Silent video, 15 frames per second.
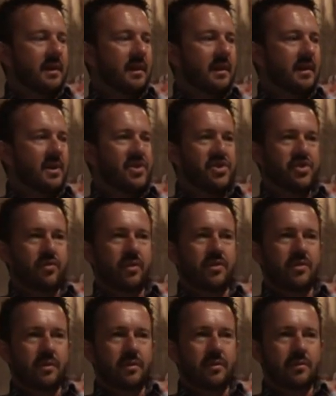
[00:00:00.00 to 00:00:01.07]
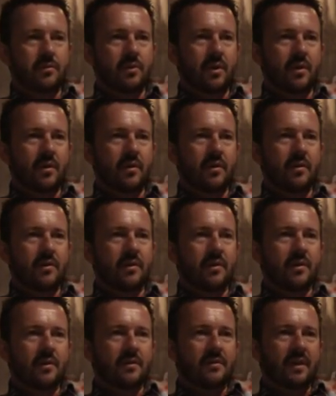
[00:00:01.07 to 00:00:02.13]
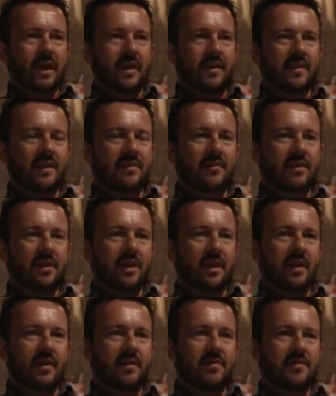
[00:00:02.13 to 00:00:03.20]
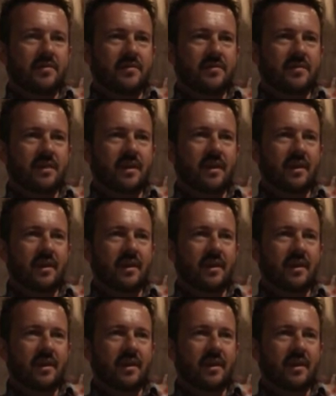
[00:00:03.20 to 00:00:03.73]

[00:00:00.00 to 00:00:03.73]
a structure where they could live on the island.